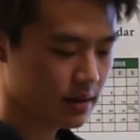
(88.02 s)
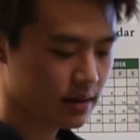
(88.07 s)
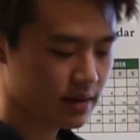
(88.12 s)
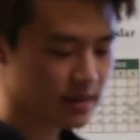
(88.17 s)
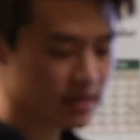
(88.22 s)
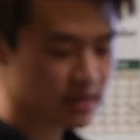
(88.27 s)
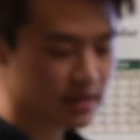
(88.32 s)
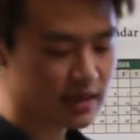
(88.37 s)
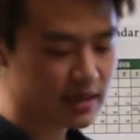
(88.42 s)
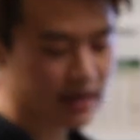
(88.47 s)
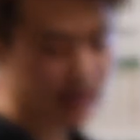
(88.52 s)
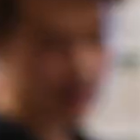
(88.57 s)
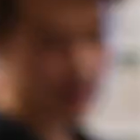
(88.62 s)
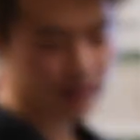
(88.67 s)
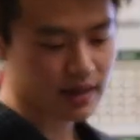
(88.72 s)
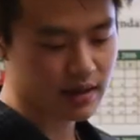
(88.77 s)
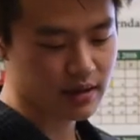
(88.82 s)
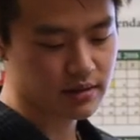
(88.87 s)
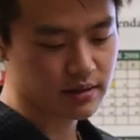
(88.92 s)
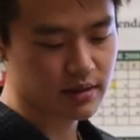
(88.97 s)
This led
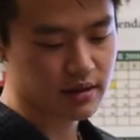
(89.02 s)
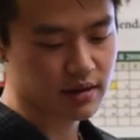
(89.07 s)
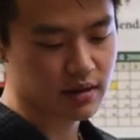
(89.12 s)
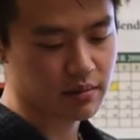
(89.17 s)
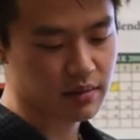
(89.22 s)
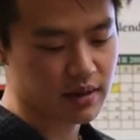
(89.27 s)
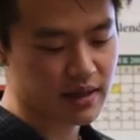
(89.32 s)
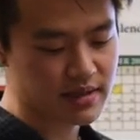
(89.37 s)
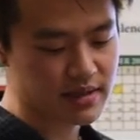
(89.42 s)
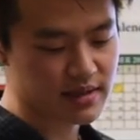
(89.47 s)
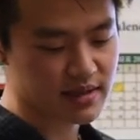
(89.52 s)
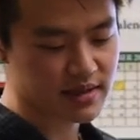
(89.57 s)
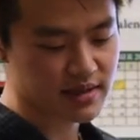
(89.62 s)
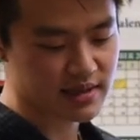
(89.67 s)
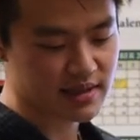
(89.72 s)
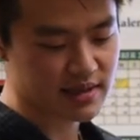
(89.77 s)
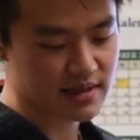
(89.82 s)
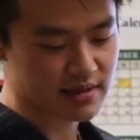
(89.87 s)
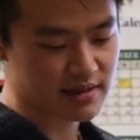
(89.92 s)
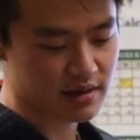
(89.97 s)
Kendall to the Aplasia
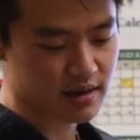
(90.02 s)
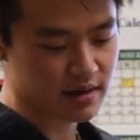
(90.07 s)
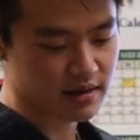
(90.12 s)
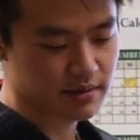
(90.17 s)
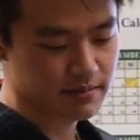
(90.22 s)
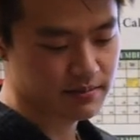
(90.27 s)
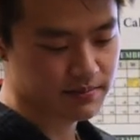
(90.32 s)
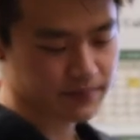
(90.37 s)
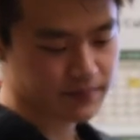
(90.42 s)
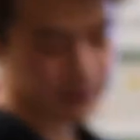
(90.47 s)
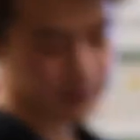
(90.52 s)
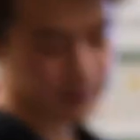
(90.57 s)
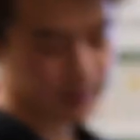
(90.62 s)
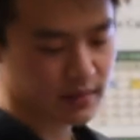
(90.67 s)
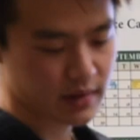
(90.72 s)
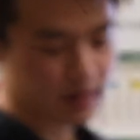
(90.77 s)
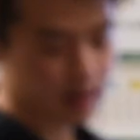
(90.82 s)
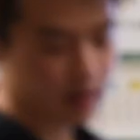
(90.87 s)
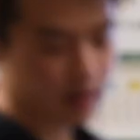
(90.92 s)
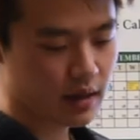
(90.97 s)
sea slug.
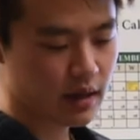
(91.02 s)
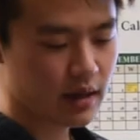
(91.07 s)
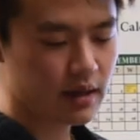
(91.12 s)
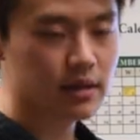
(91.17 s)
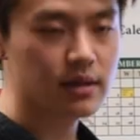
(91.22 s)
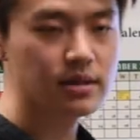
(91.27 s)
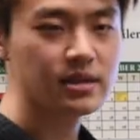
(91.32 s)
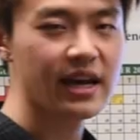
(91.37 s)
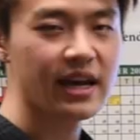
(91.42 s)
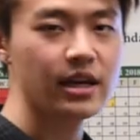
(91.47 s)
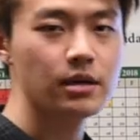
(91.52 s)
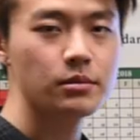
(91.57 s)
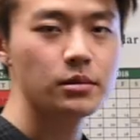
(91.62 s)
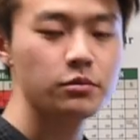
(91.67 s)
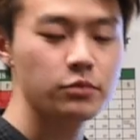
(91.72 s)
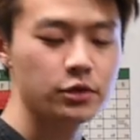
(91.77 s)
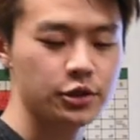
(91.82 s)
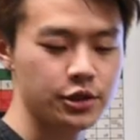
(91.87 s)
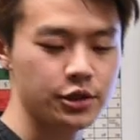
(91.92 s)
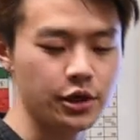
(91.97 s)
This
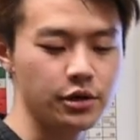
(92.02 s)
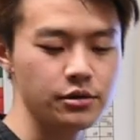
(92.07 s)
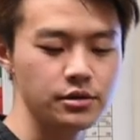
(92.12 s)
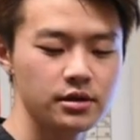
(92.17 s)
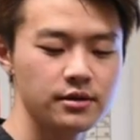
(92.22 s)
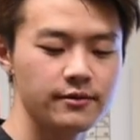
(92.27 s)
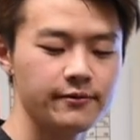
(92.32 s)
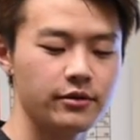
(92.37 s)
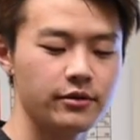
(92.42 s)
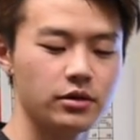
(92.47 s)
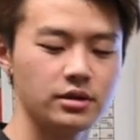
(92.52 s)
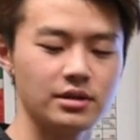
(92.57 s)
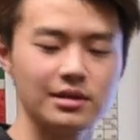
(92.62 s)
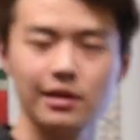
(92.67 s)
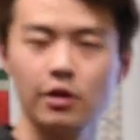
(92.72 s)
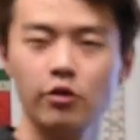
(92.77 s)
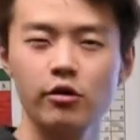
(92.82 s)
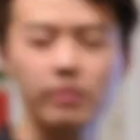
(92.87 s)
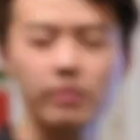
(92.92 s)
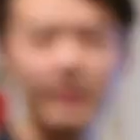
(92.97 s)
animal was chosen for its
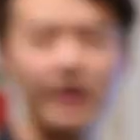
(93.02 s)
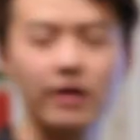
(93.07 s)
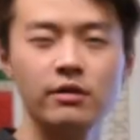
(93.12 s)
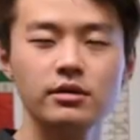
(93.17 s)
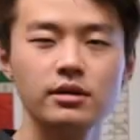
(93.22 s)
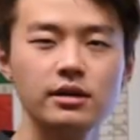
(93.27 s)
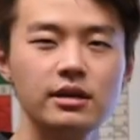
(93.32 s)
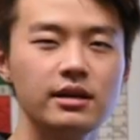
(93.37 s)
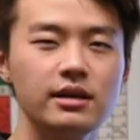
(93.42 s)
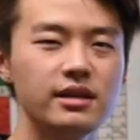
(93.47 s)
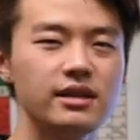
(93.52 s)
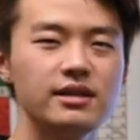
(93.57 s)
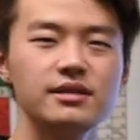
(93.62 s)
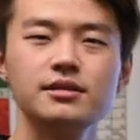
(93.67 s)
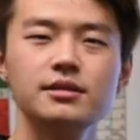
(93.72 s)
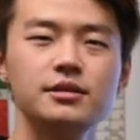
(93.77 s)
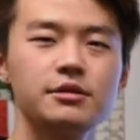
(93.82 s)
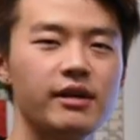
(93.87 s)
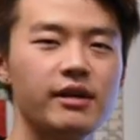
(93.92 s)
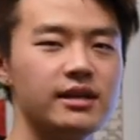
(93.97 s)
low amount,
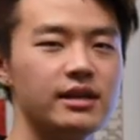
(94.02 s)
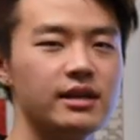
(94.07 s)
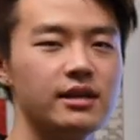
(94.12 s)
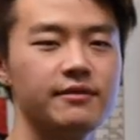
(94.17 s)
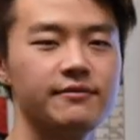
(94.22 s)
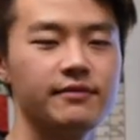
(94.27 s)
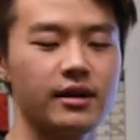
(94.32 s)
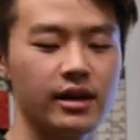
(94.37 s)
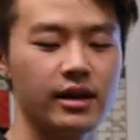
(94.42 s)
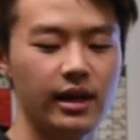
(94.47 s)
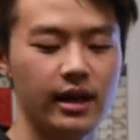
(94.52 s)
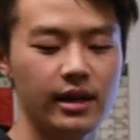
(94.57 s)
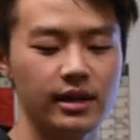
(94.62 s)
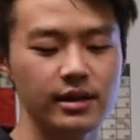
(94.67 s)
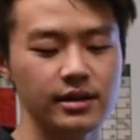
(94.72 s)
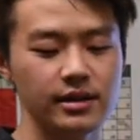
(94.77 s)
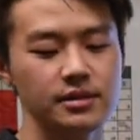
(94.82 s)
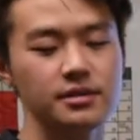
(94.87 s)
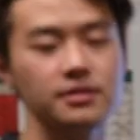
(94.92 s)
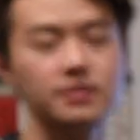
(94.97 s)
easy to identify, and
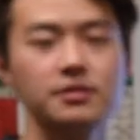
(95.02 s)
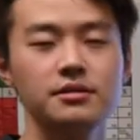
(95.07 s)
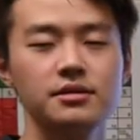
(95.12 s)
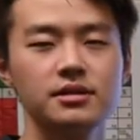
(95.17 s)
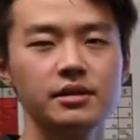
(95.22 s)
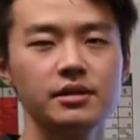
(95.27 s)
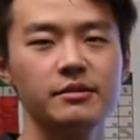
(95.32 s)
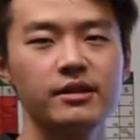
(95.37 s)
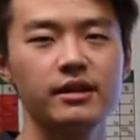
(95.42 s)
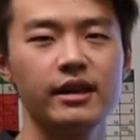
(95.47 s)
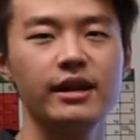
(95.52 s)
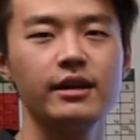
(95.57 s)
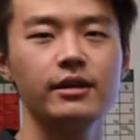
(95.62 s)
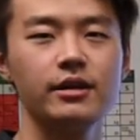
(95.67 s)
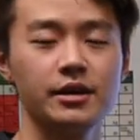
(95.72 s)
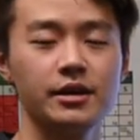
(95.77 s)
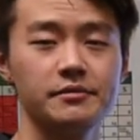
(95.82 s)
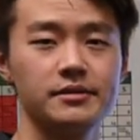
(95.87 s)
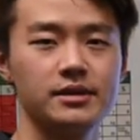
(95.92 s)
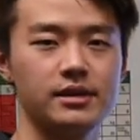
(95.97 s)
easy to stimulate
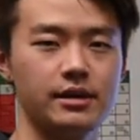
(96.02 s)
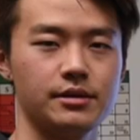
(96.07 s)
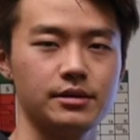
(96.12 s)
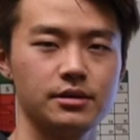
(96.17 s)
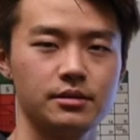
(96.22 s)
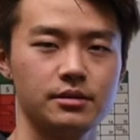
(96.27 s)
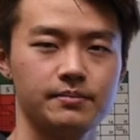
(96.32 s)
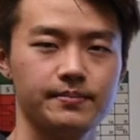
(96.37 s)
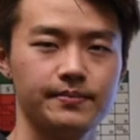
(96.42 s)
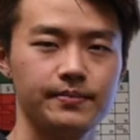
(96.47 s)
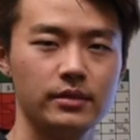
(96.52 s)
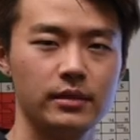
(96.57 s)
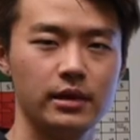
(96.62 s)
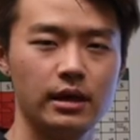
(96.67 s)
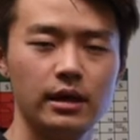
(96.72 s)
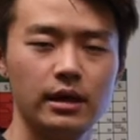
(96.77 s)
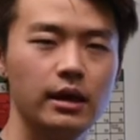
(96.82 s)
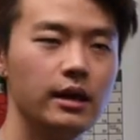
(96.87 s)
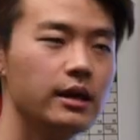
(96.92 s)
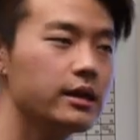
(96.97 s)
nerve cells.
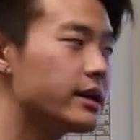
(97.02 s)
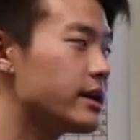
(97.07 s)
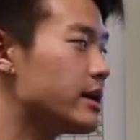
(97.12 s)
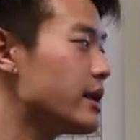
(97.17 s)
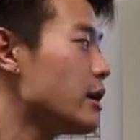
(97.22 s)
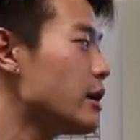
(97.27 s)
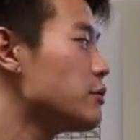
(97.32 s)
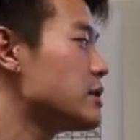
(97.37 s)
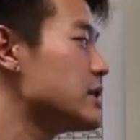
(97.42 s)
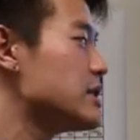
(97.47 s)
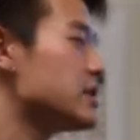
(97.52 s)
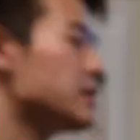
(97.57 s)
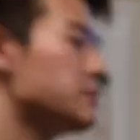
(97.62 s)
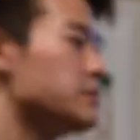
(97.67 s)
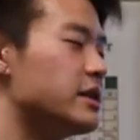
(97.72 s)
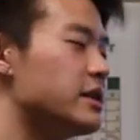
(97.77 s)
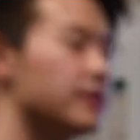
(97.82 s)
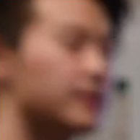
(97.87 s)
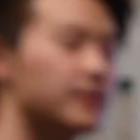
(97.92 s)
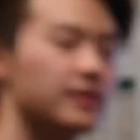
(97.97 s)
Kendall would
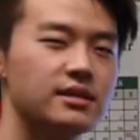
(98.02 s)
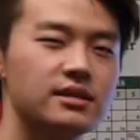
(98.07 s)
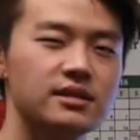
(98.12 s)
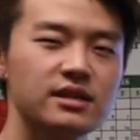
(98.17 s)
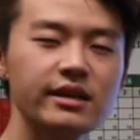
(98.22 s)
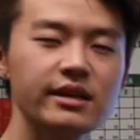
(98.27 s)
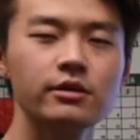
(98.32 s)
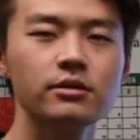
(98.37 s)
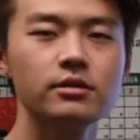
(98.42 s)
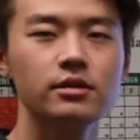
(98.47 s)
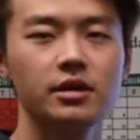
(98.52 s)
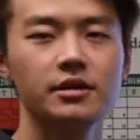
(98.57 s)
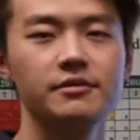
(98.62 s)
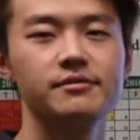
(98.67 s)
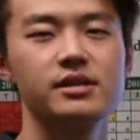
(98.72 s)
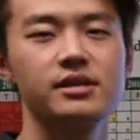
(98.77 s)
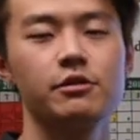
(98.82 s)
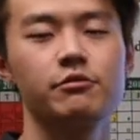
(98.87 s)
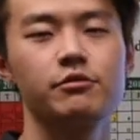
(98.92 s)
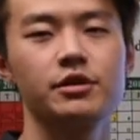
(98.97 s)
stimulate the single
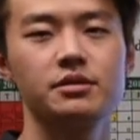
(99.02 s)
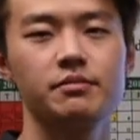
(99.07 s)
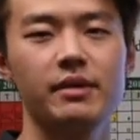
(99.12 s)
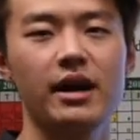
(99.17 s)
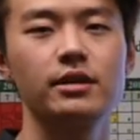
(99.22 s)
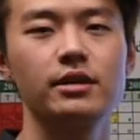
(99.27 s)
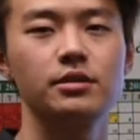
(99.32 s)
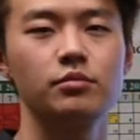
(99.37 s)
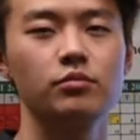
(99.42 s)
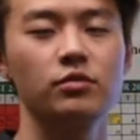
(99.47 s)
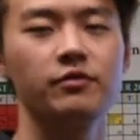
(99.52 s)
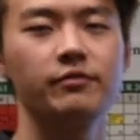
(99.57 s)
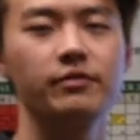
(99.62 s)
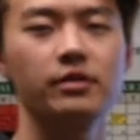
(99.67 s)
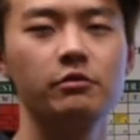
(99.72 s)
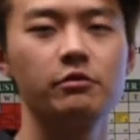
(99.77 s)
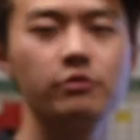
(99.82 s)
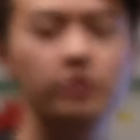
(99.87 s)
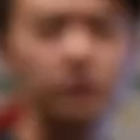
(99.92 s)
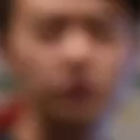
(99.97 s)
nerve cell responsible
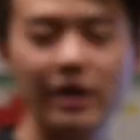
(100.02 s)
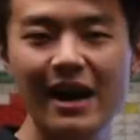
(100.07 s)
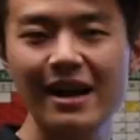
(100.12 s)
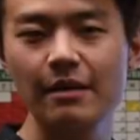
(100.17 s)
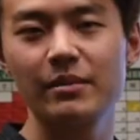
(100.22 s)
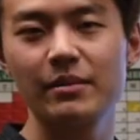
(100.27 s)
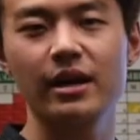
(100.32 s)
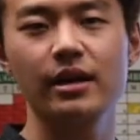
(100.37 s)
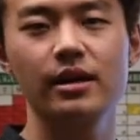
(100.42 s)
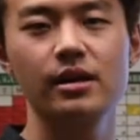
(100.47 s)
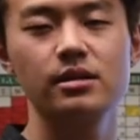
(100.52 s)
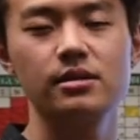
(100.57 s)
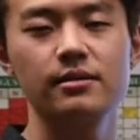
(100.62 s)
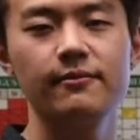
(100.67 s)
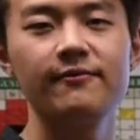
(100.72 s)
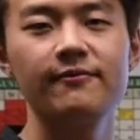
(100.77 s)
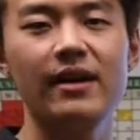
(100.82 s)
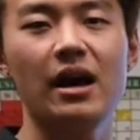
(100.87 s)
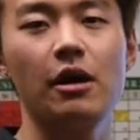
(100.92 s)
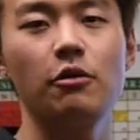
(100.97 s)
for a retract
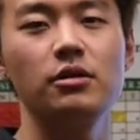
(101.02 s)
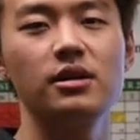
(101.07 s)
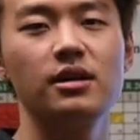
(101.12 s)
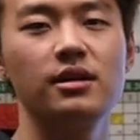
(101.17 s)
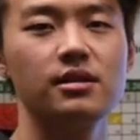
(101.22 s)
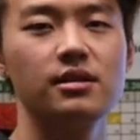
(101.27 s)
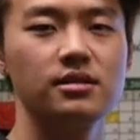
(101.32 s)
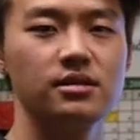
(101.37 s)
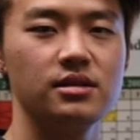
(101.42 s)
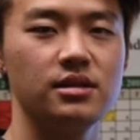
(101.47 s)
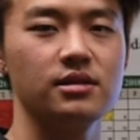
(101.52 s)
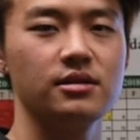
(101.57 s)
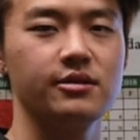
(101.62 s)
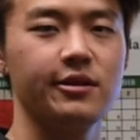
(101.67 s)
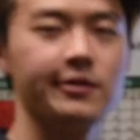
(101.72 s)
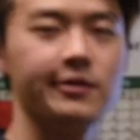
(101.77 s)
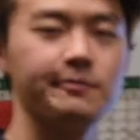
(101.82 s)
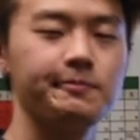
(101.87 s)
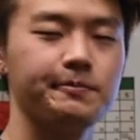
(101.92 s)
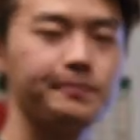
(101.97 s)
mechanism found in the sea
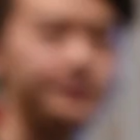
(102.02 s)
slug.